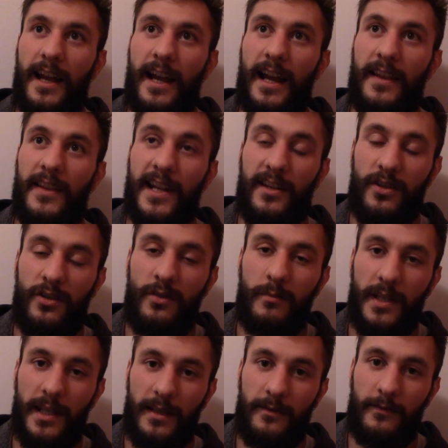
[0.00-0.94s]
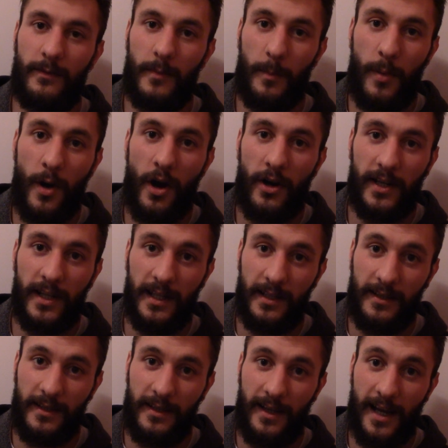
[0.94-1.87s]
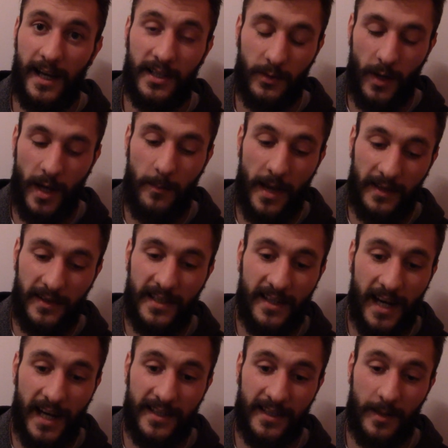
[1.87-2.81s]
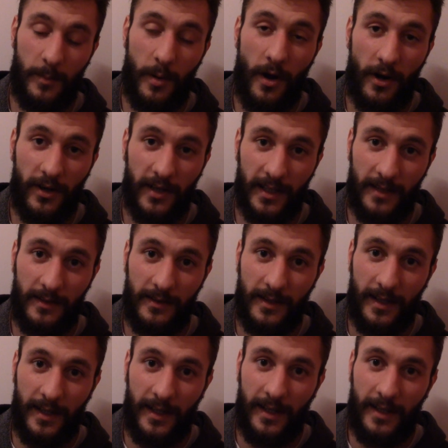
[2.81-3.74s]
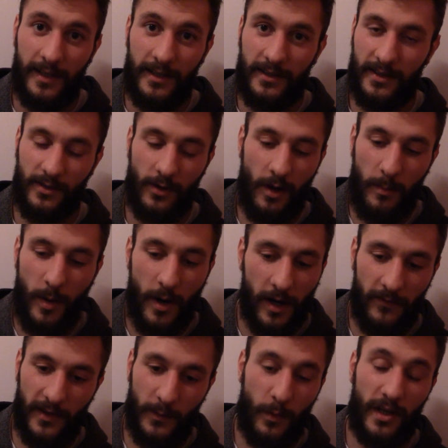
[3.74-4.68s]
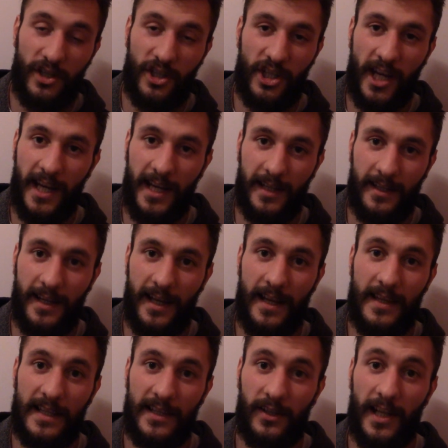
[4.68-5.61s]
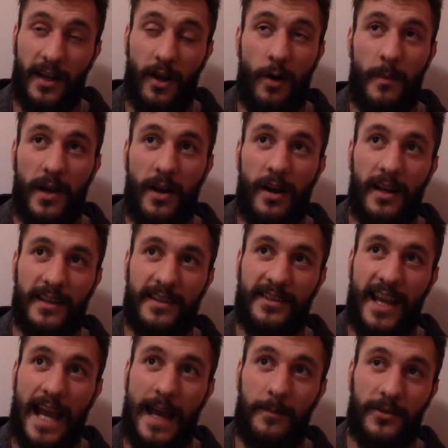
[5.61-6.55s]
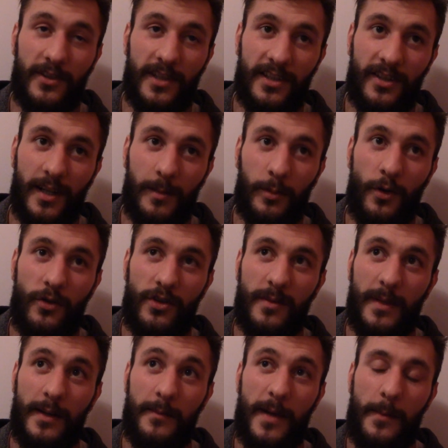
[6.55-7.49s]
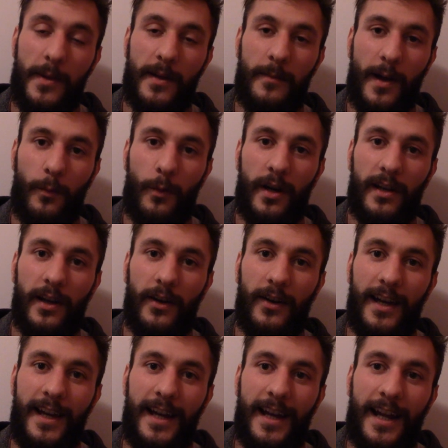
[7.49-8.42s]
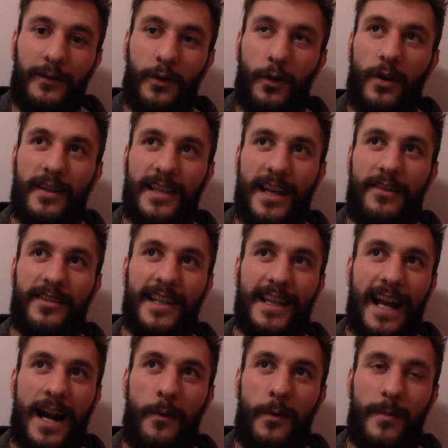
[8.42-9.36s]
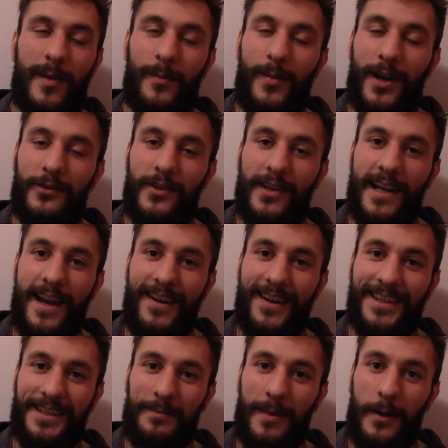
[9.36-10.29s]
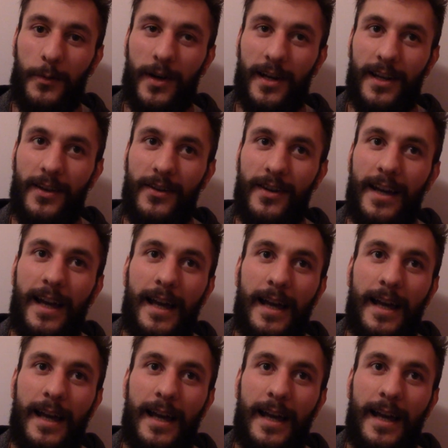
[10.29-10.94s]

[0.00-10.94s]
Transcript: And they knew me from a party. So I met these guys at a party. So it's all part of the one chain. And then they're like, oh my God, it's Sam. So they started approaching me in my middle of my workout. Of course, I was like, I don't want to be bugged right now because it's my workout.